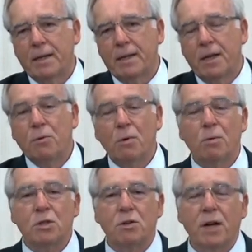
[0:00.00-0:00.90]
And you know what
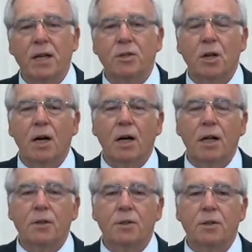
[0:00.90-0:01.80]
was strange? A,
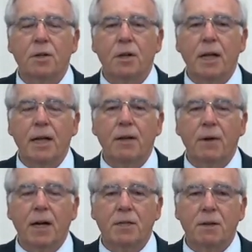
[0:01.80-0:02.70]
a lady
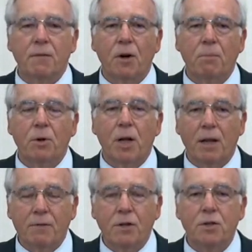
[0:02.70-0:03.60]
actually from had
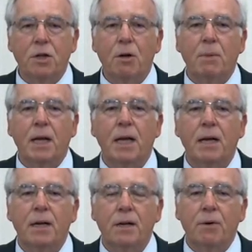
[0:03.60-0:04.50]
lived in Germany,
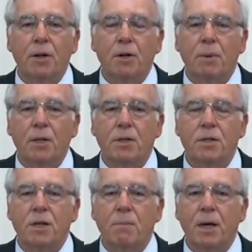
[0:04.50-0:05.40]
round about the
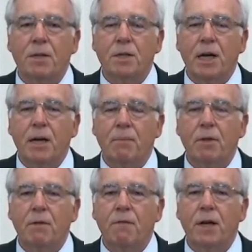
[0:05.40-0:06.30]
same age, came to
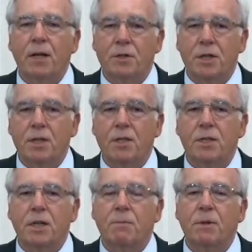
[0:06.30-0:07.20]
the field, and she had the
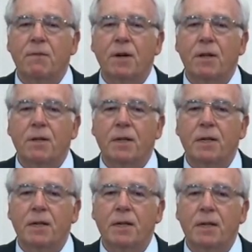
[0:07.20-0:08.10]
same difficulty.
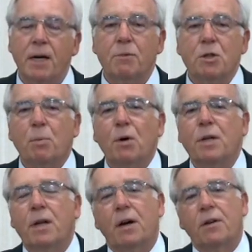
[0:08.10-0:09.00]
I'm just
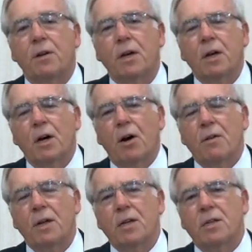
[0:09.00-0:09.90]
pointing out how
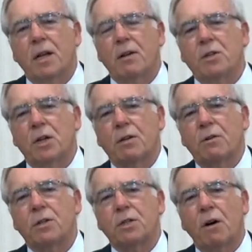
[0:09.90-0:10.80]
these little
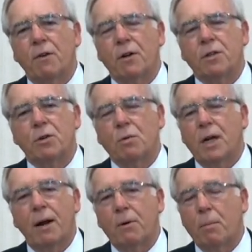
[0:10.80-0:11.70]
children suffered so
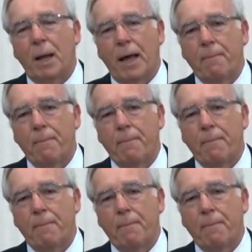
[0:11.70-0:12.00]
terribly.